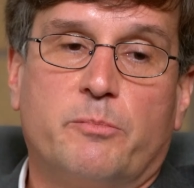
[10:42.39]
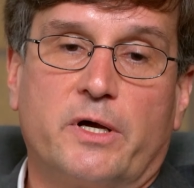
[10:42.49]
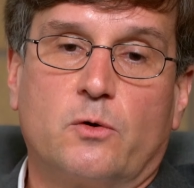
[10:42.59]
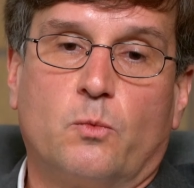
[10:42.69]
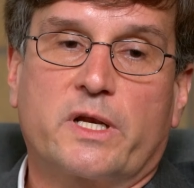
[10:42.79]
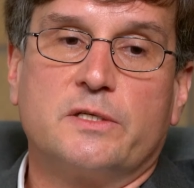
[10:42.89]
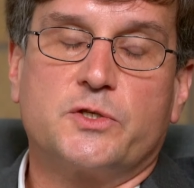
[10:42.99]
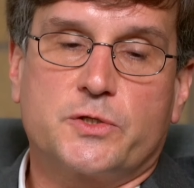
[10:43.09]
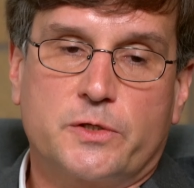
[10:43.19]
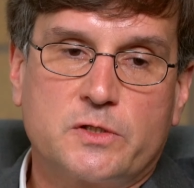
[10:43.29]
But what
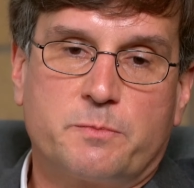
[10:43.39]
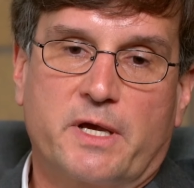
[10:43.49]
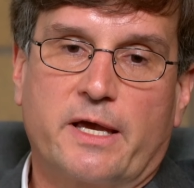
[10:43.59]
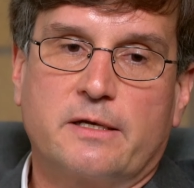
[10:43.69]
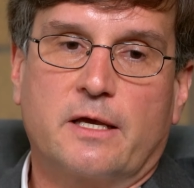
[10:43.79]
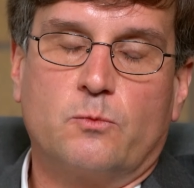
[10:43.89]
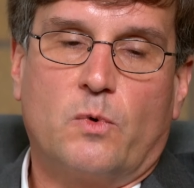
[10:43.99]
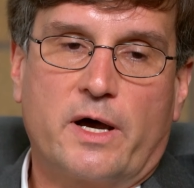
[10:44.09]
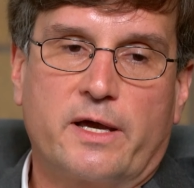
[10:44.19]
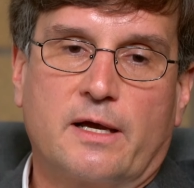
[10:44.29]
concerns me, and
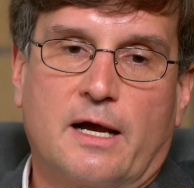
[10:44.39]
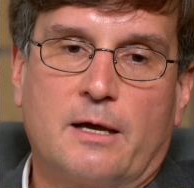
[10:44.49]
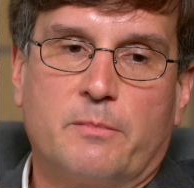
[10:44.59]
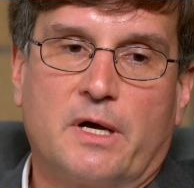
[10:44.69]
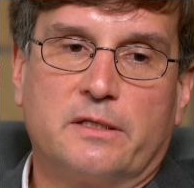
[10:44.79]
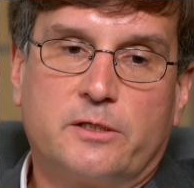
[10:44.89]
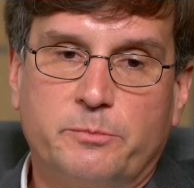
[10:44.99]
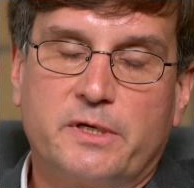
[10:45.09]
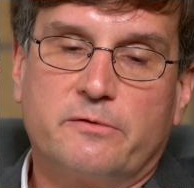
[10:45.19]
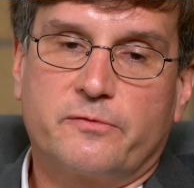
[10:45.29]
why I'm a little
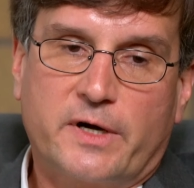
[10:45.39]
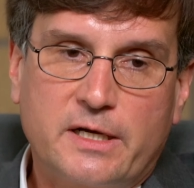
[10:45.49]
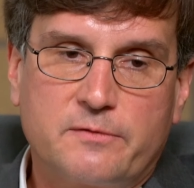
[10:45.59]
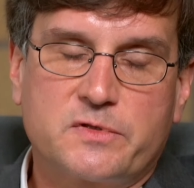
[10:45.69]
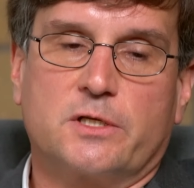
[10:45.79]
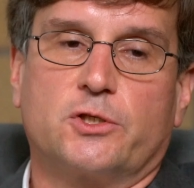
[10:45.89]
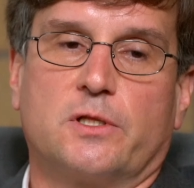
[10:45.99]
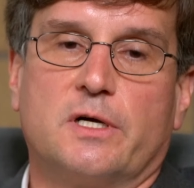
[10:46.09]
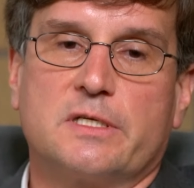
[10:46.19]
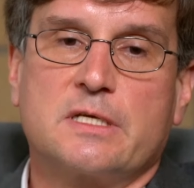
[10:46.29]
bit afraid of such
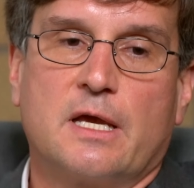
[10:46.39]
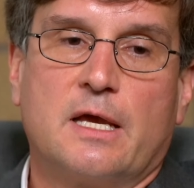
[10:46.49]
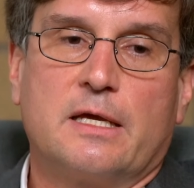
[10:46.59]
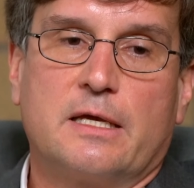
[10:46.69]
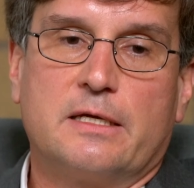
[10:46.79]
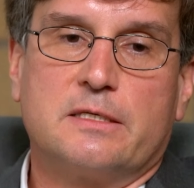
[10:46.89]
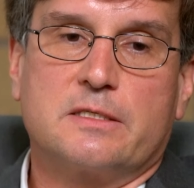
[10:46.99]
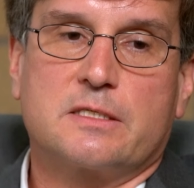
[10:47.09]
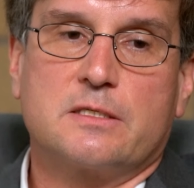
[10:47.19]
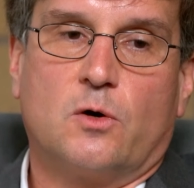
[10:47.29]
laws,
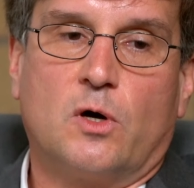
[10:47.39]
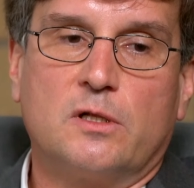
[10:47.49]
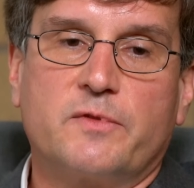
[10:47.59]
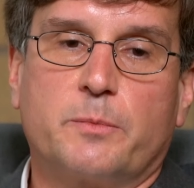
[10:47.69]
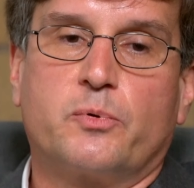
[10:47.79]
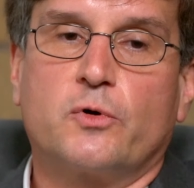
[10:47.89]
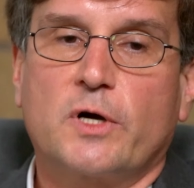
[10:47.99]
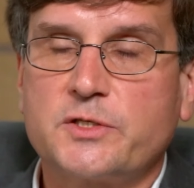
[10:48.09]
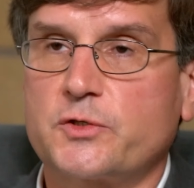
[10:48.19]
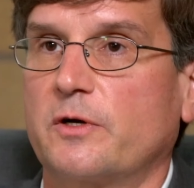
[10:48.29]
is all of the
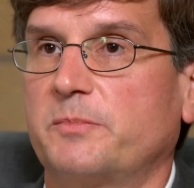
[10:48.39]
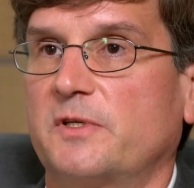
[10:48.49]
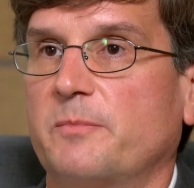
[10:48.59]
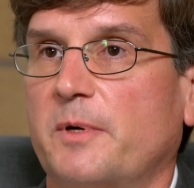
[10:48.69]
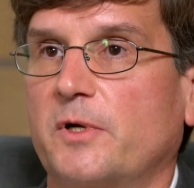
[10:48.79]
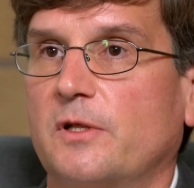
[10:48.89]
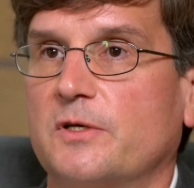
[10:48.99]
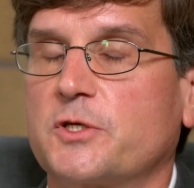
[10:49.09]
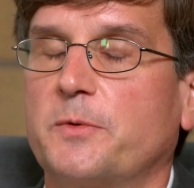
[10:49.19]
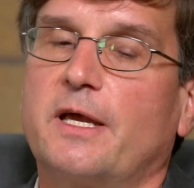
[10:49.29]
prescriptive memory
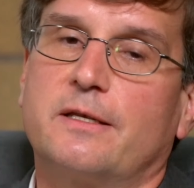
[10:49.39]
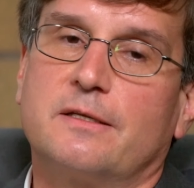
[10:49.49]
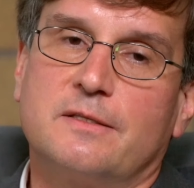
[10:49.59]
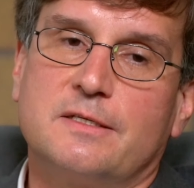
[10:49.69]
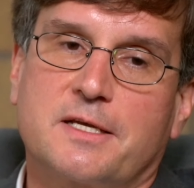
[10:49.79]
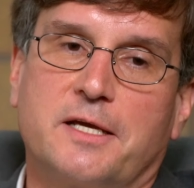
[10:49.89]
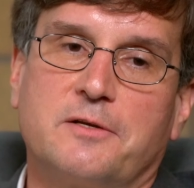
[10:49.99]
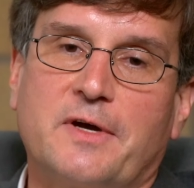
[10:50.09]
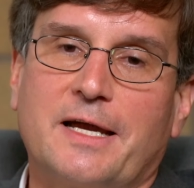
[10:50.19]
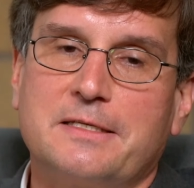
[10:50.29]
laws. So again, these kind
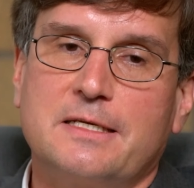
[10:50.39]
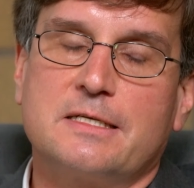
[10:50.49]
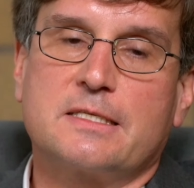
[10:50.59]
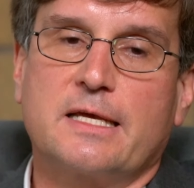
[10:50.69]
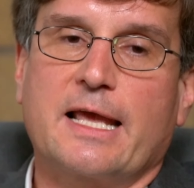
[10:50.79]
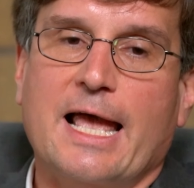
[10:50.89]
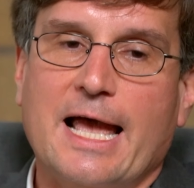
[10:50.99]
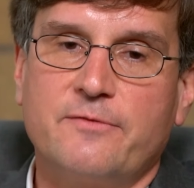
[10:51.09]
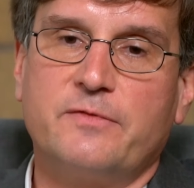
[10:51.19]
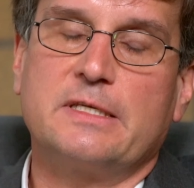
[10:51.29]
of ideas that
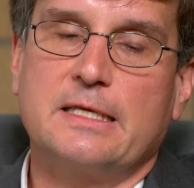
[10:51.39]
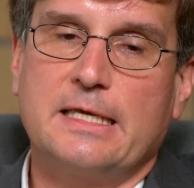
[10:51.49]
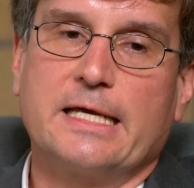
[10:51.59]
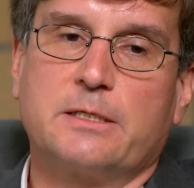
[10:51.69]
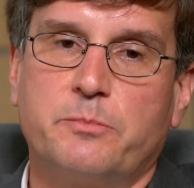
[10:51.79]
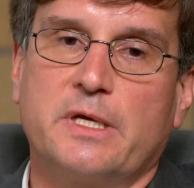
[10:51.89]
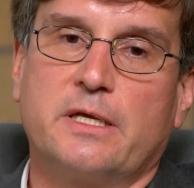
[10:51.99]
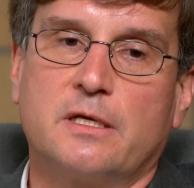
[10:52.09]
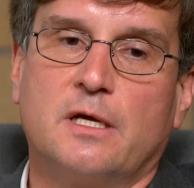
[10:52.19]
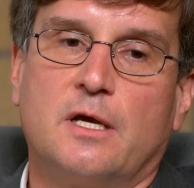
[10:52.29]
haven't yet
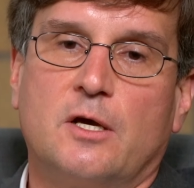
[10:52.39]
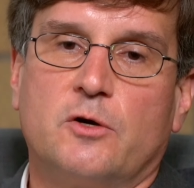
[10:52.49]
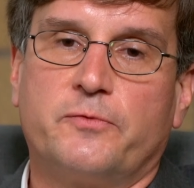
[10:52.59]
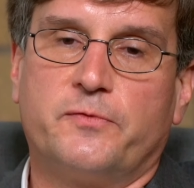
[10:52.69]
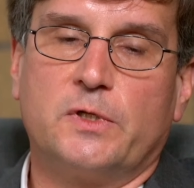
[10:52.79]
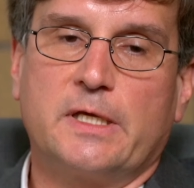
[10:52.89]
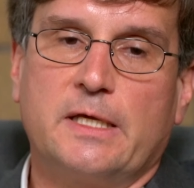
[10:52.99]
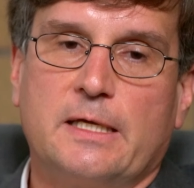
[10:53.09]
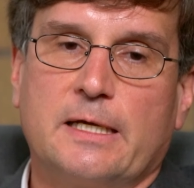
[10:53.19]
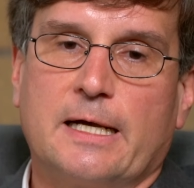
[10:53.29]
been
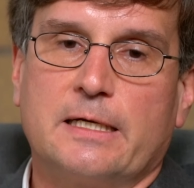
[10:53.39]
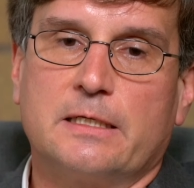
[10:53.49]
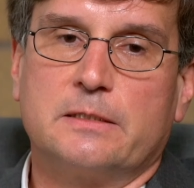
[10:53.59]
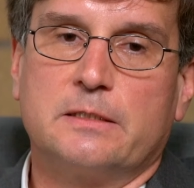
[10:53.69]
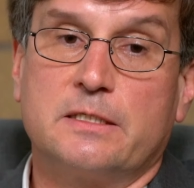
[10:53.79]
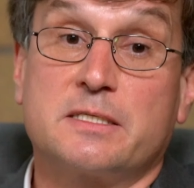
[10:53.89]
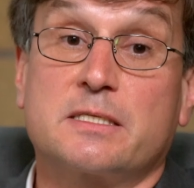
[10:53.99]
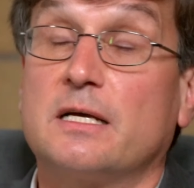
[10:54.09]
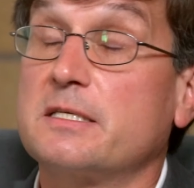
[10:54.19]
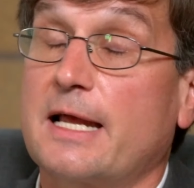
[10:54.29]
fully
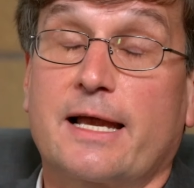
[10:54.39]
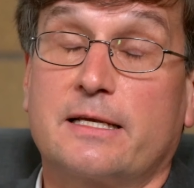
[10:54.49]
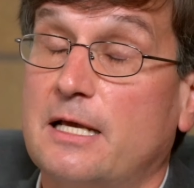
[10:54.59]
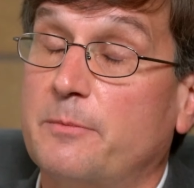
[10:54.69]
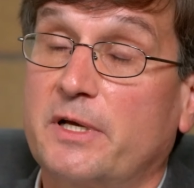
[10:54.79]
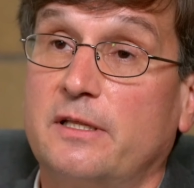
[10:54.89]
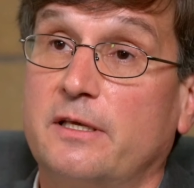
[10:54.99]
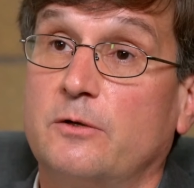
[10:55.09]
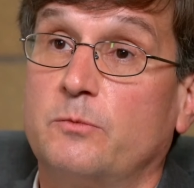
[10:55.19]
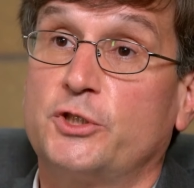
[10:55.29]
discussed
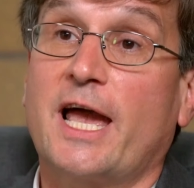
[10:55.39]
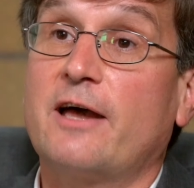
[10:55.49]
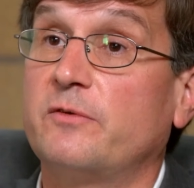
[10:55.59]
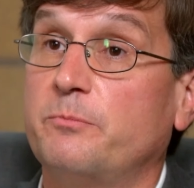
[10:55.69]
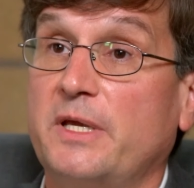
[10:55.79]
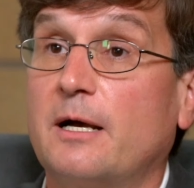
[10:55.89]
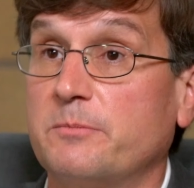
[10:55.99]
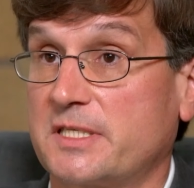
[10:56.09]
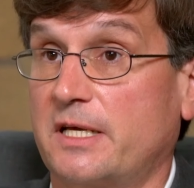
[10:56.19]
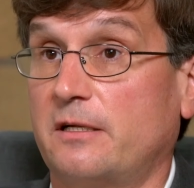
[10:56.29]
academically, which haven't become
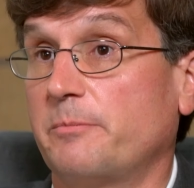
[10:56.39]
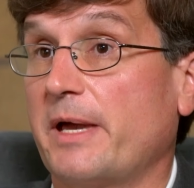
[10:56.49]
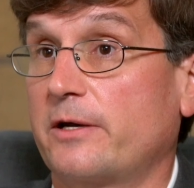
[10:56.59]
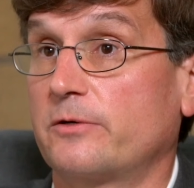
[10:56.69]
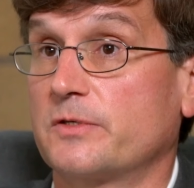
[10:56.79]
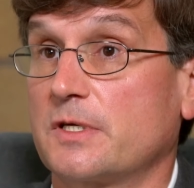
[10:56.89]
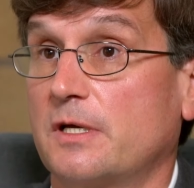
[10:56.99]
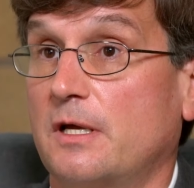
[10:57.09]
settled matters.